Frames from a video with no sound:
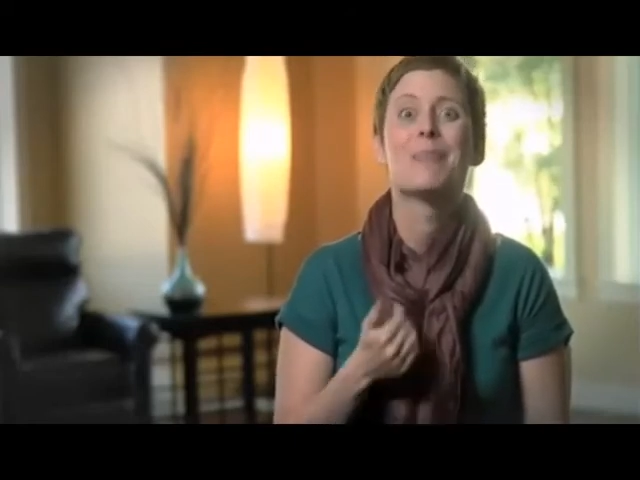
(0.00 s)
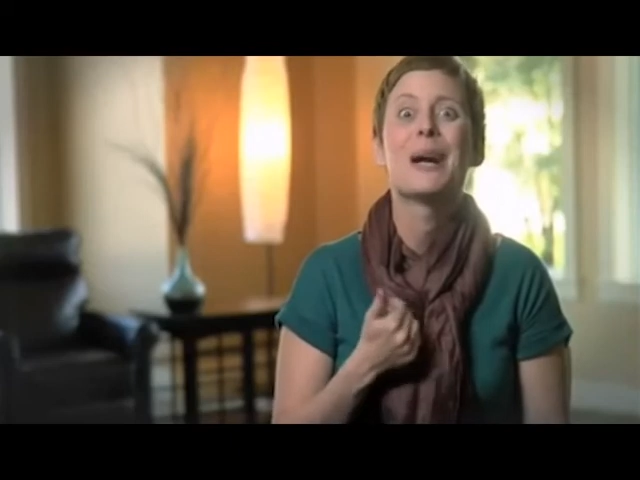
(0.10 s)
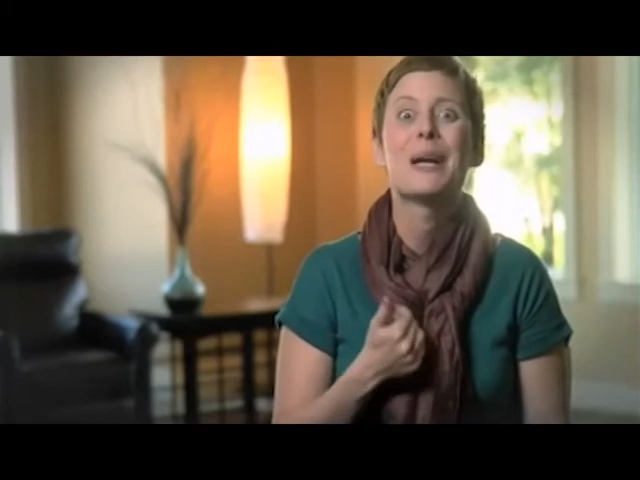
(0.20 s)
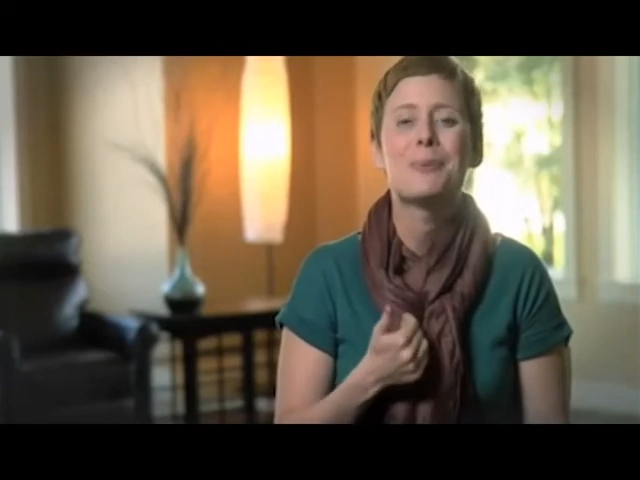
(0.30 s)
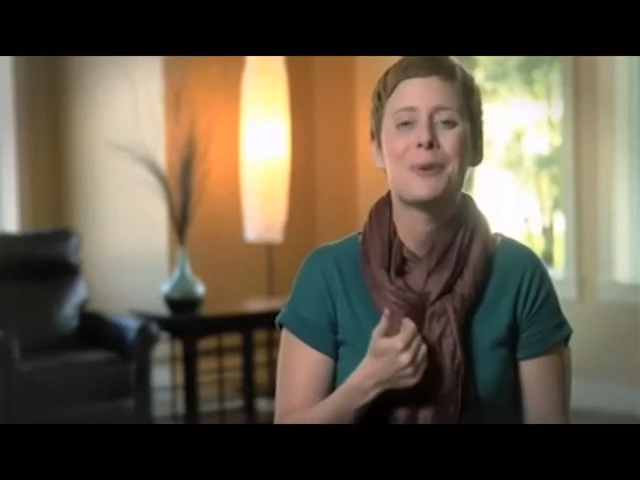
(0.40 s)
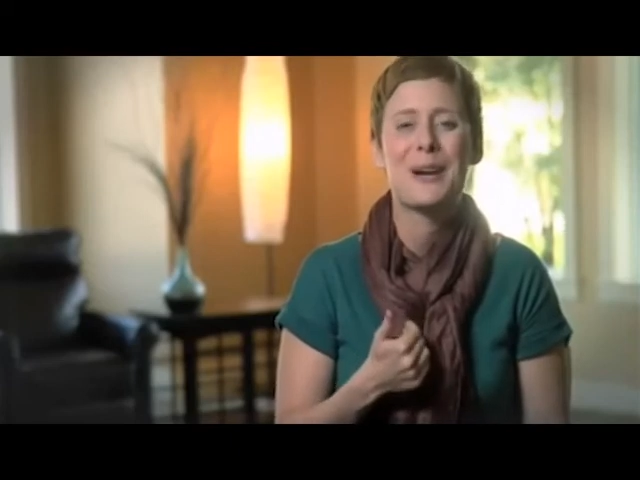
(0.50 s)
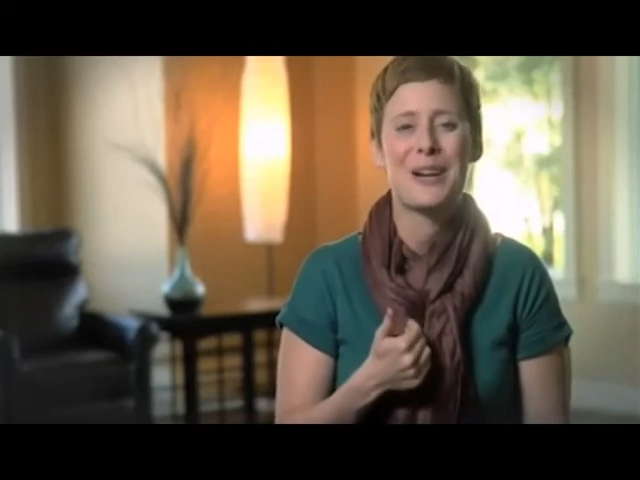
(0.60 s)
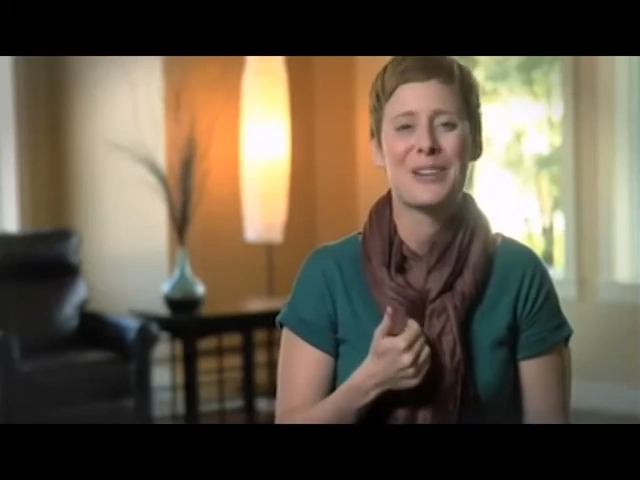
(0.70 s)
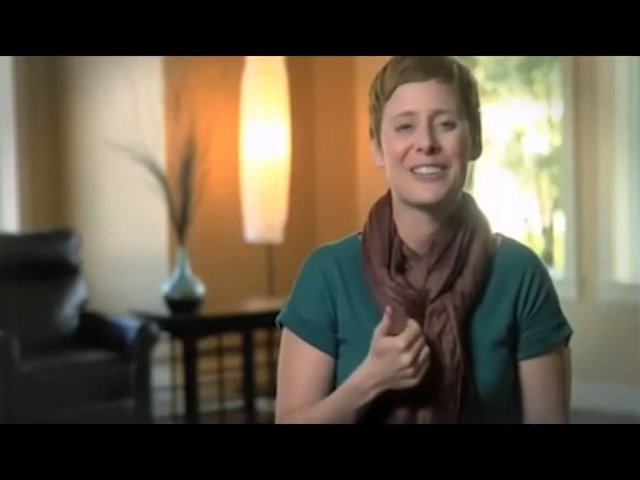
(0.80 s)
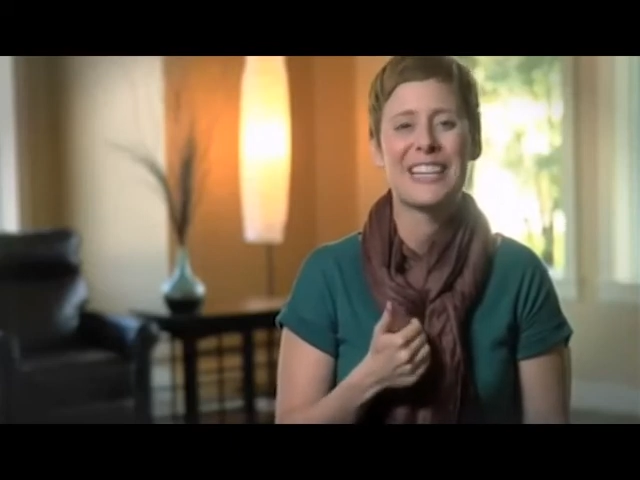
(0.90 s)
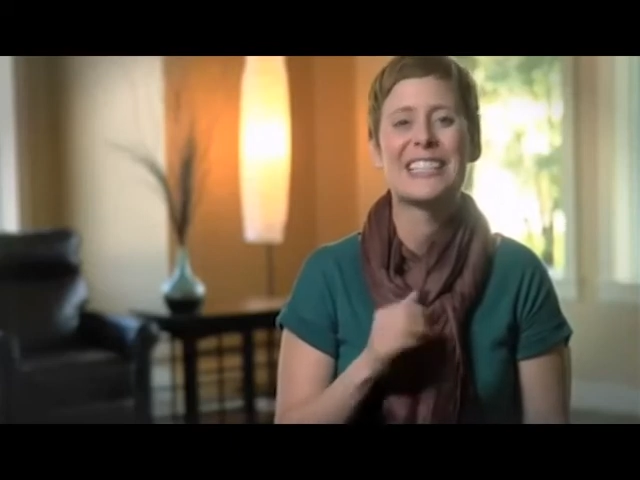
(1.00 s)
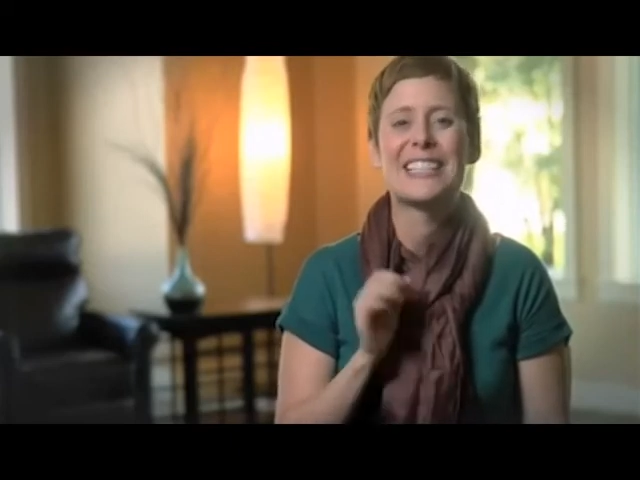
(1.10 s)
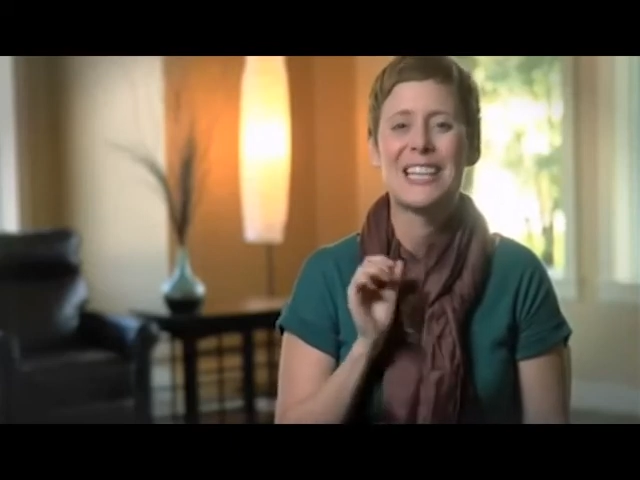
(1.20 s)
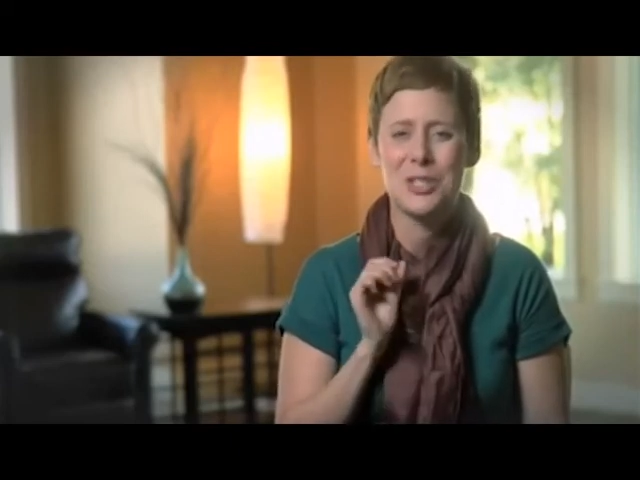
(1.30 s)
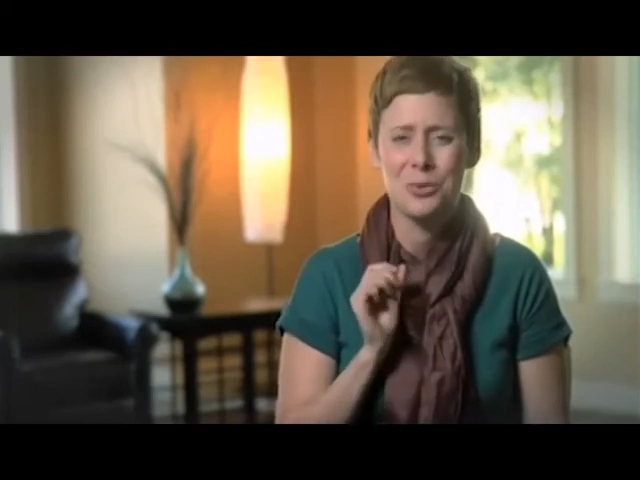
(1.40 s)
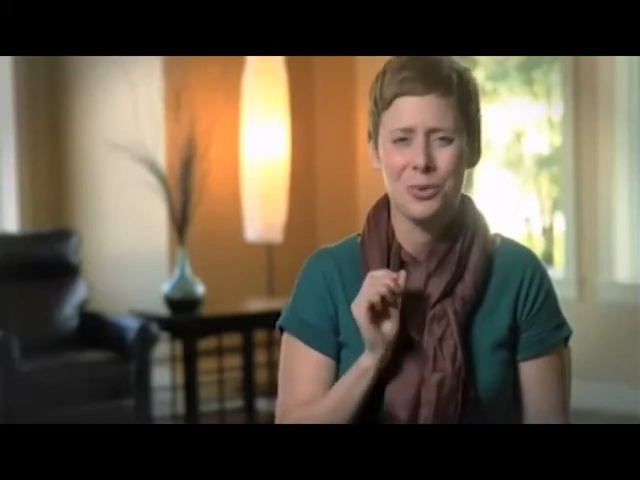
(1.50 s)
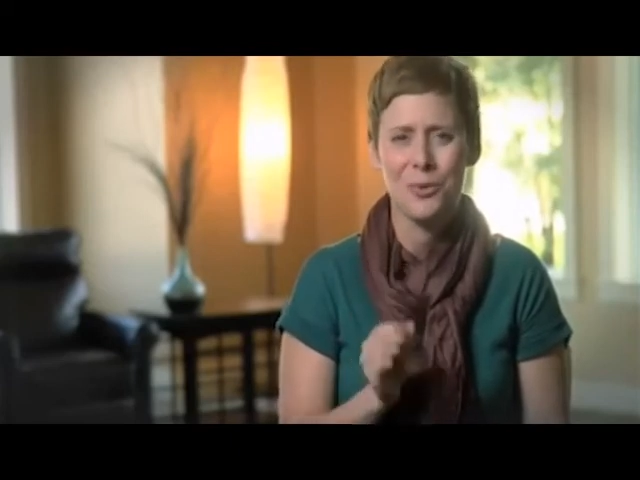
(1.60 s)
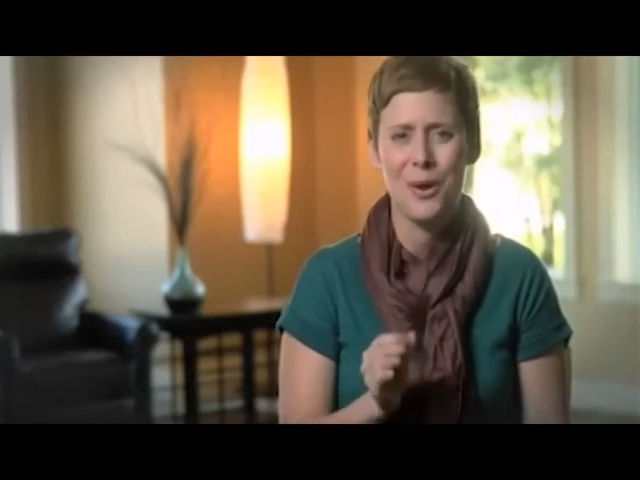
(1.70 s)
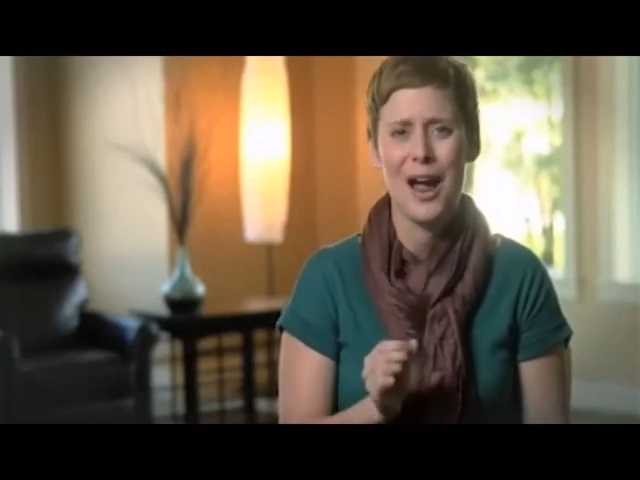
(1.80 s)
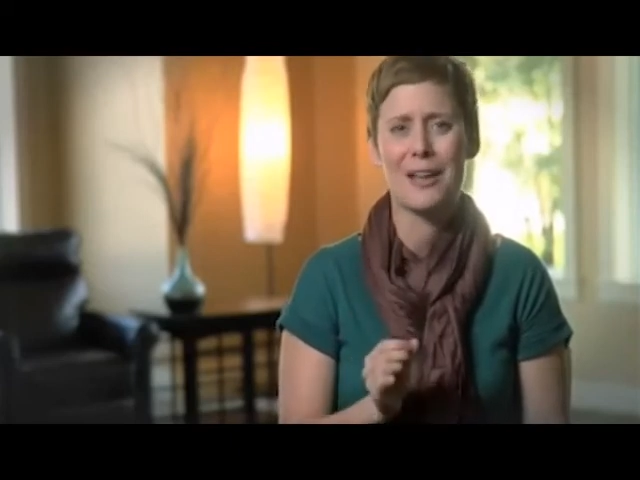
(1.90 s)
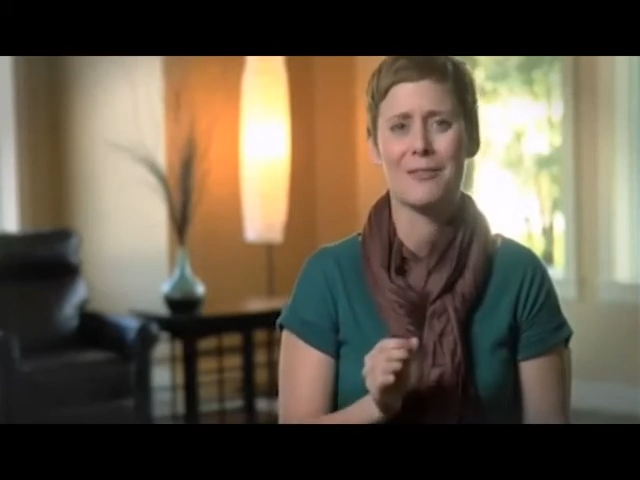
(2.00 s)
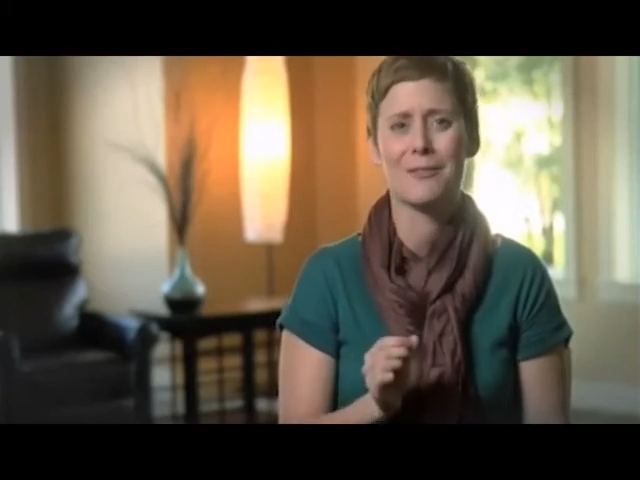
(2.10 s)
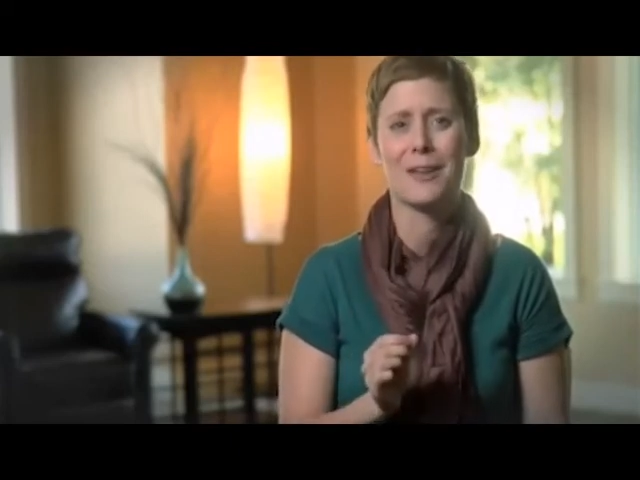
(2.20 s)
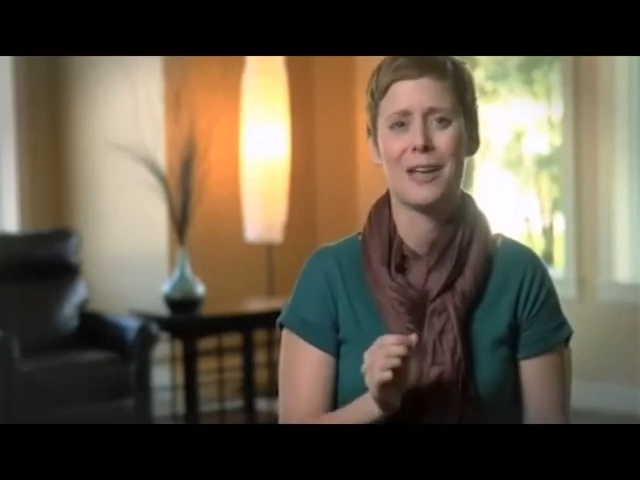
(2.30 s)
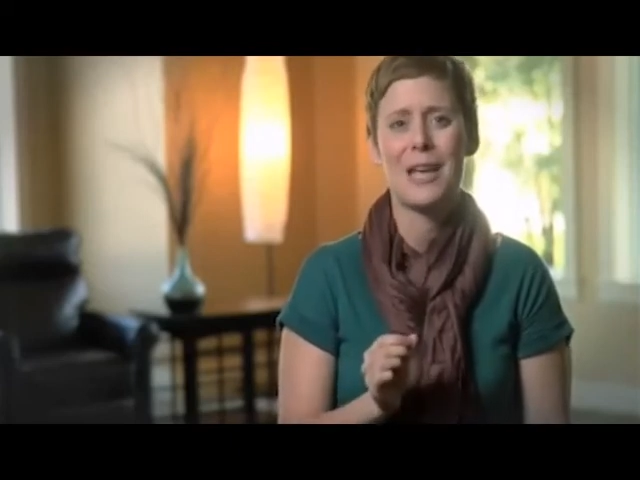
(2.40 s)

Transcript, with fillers: my prayer is that you thrive.